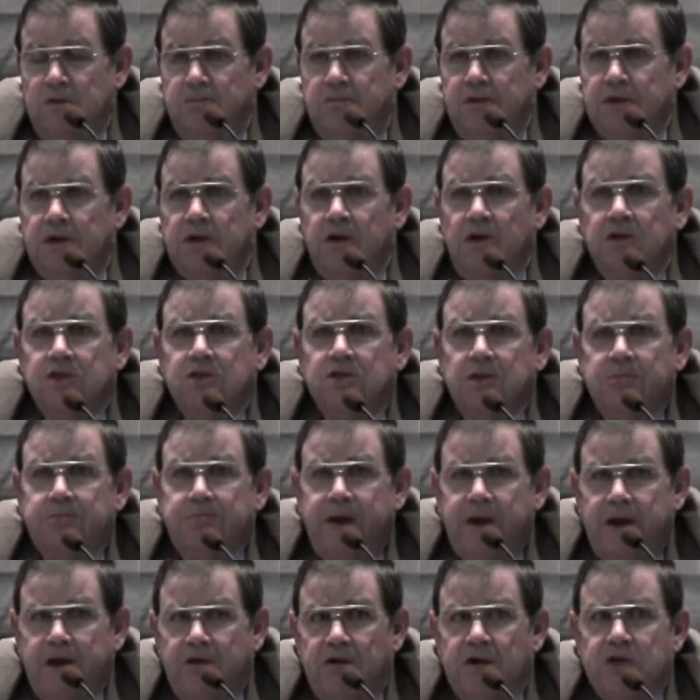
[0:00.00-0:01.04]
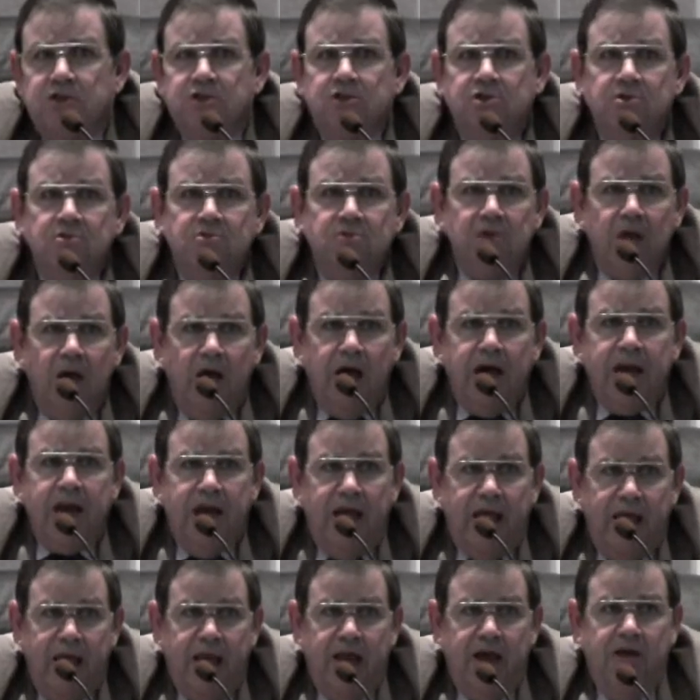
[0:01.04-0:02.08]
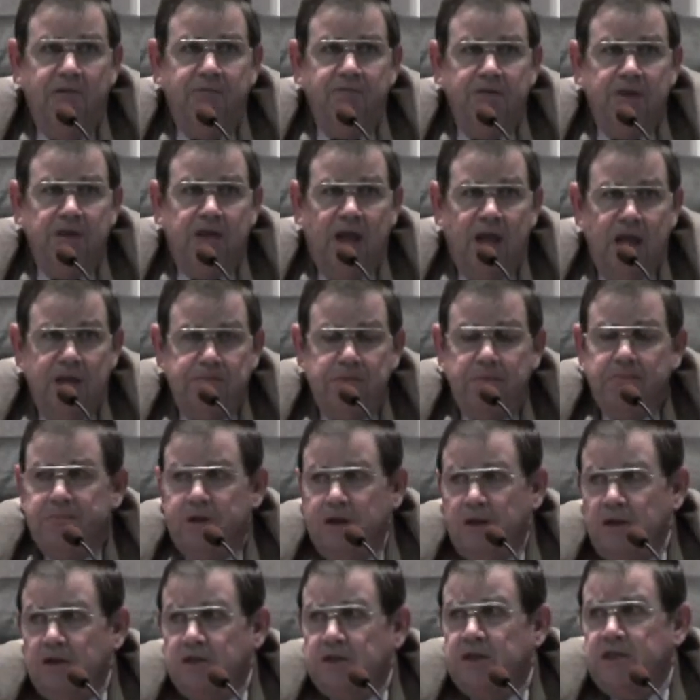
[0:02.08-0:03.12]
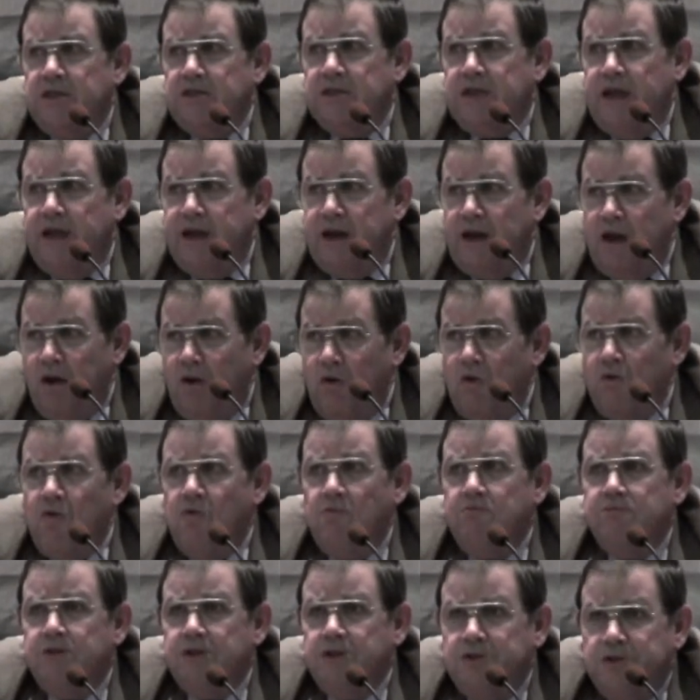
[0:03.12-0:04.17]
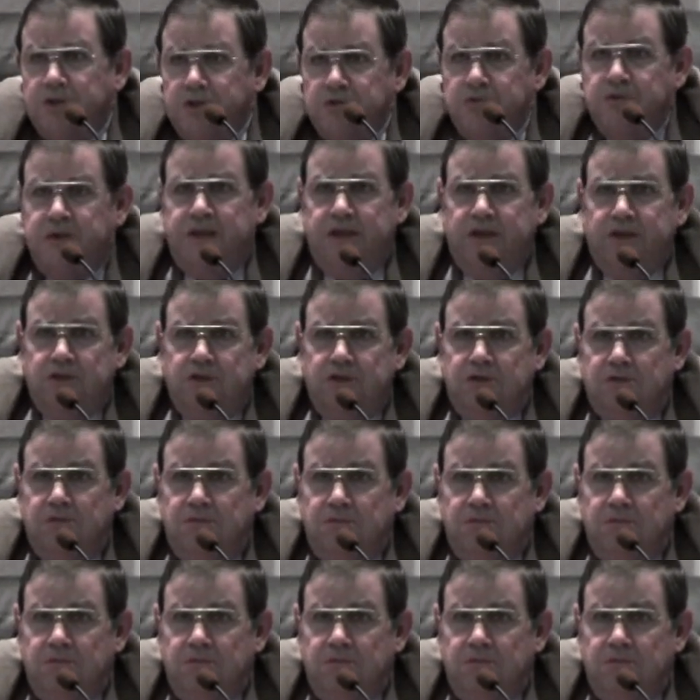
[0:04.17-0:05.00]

because the parents do not have the capabilities at home to do this.